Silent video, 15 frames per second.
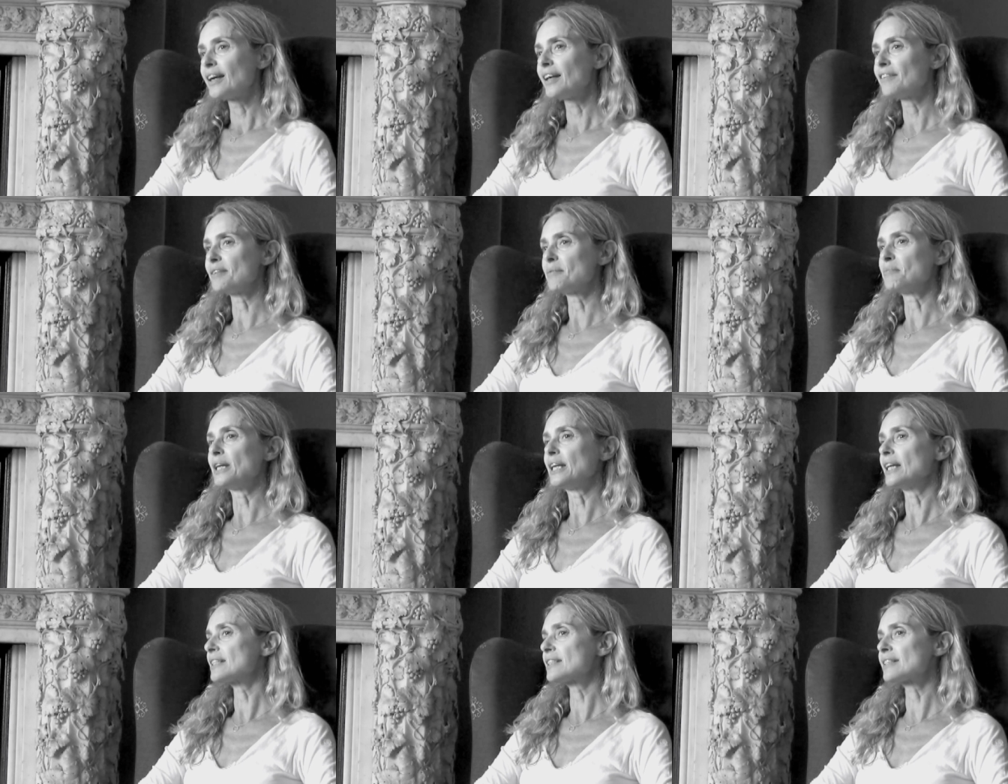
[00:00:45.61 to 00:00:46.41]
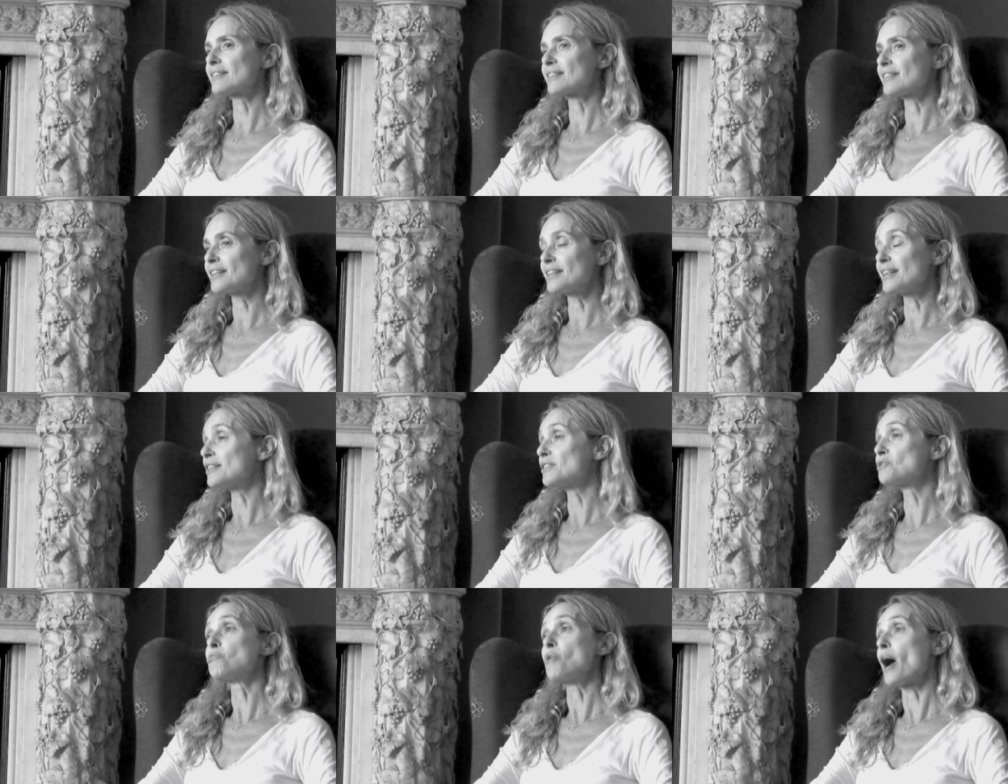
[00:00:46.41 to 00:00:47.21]

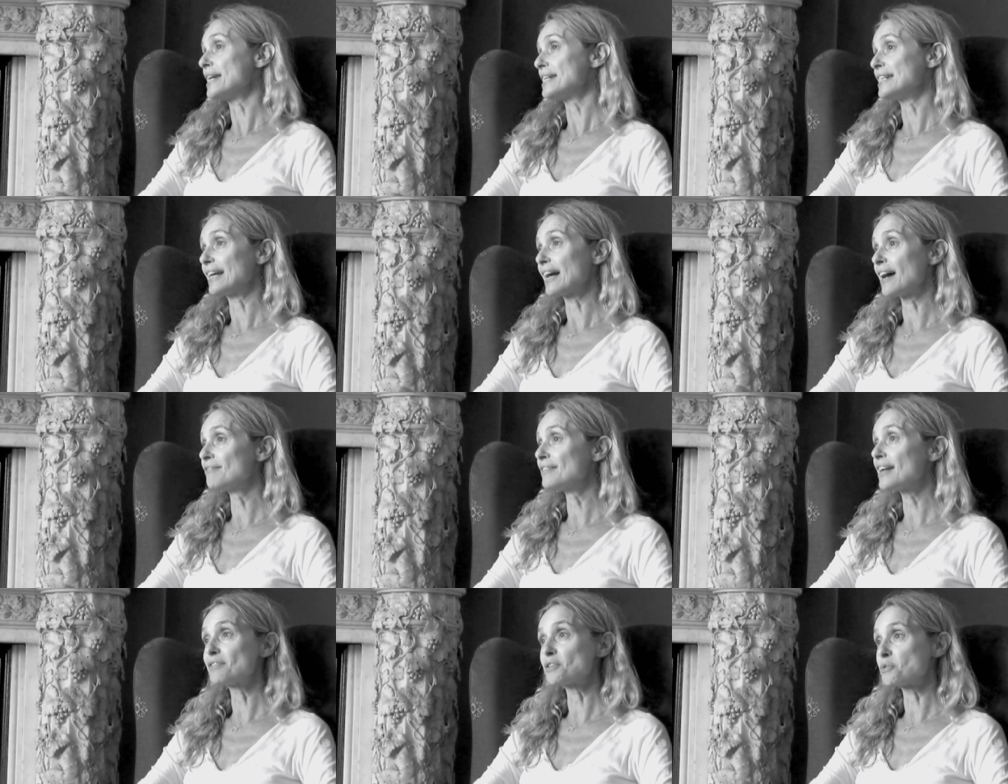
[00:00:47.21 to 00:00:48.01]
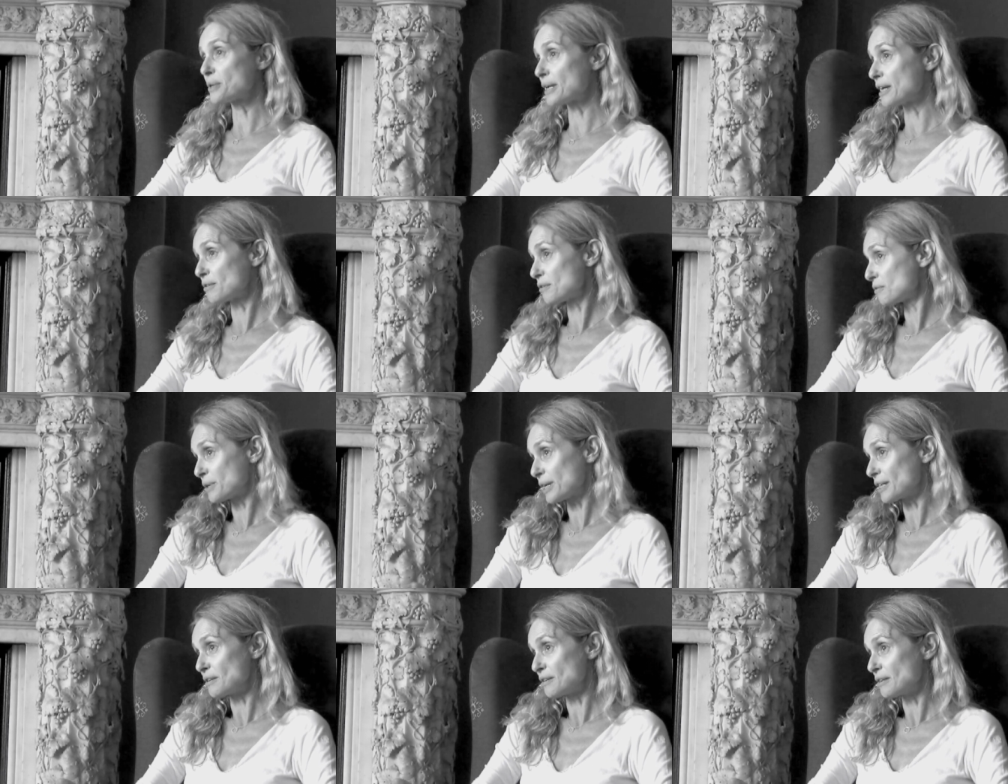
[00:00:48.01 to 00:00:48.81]
it's writing. I've never
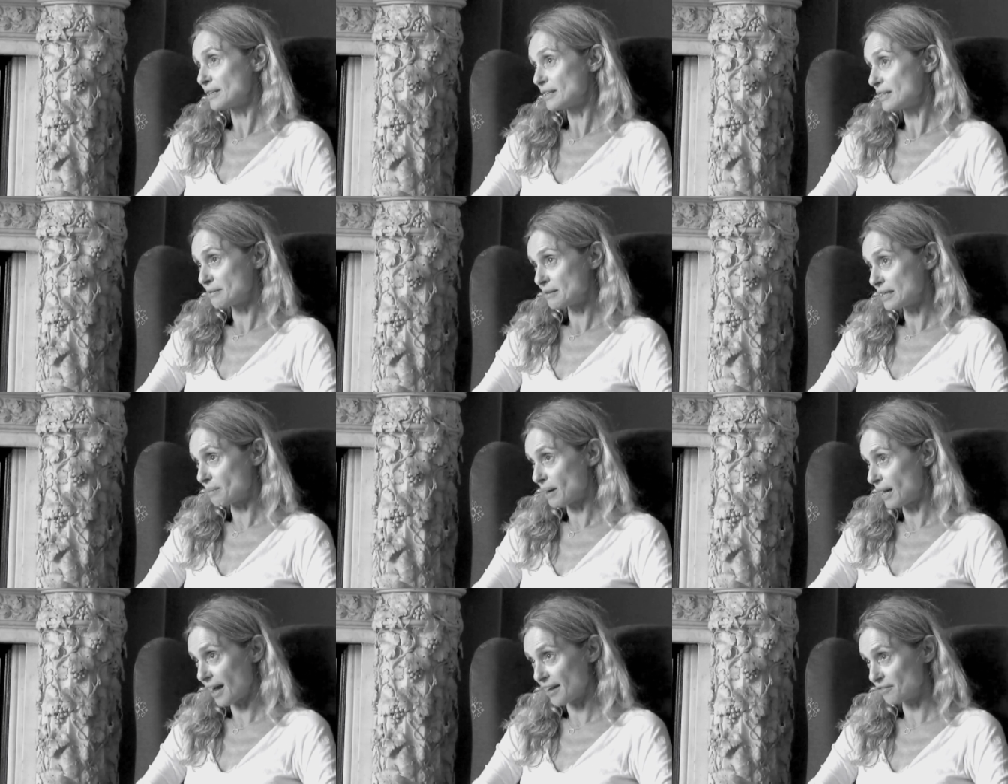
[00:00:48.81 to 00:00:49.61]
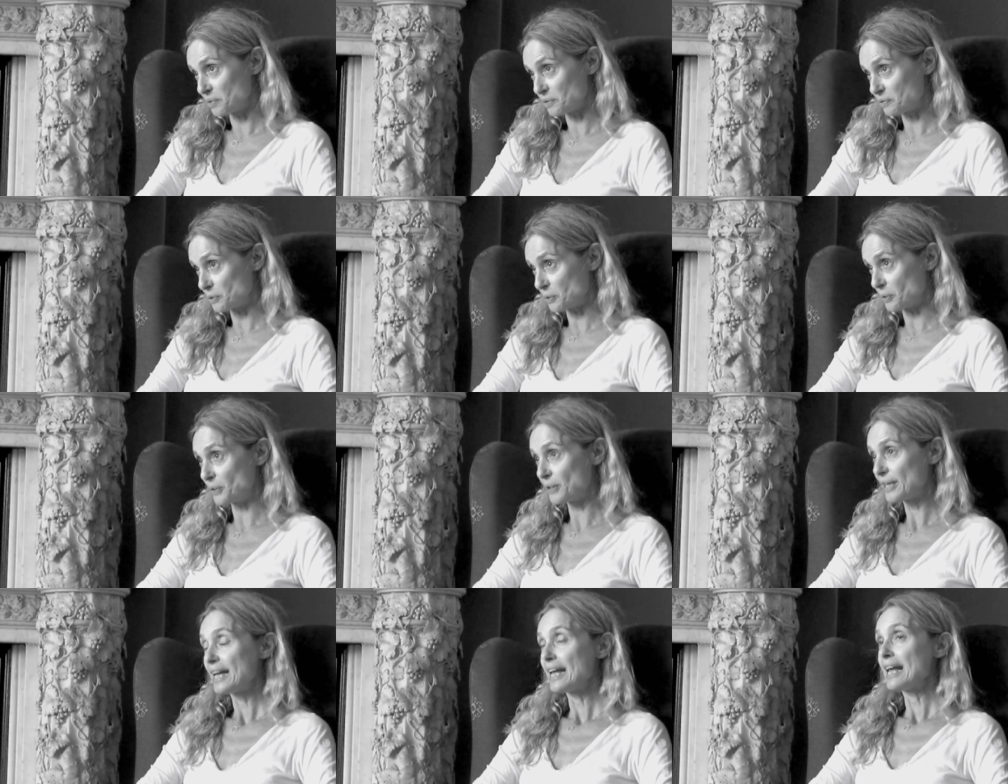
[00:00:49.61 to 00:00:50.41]
written in my life before.